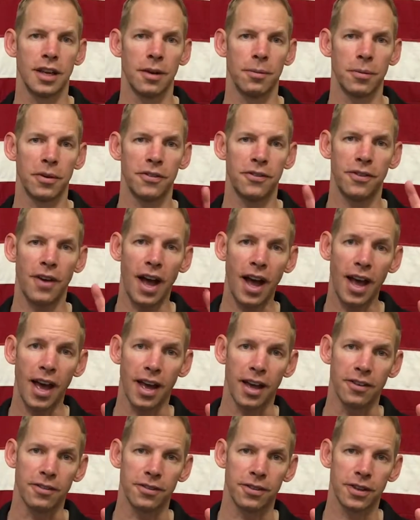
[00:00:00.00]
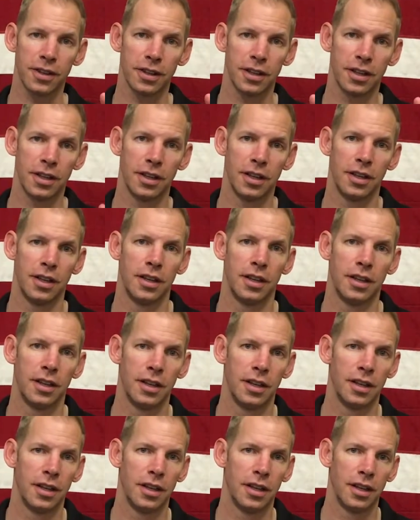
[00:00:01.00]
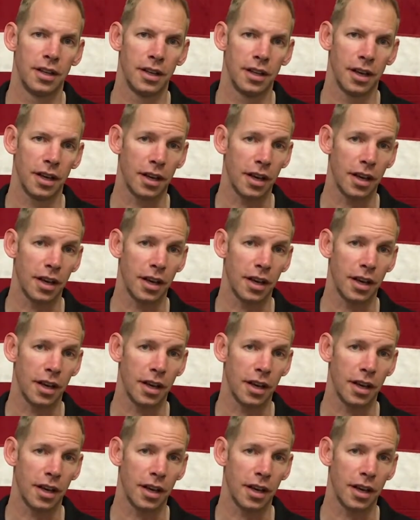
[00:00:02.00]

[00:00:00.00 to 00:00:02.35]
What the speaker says: number 5. A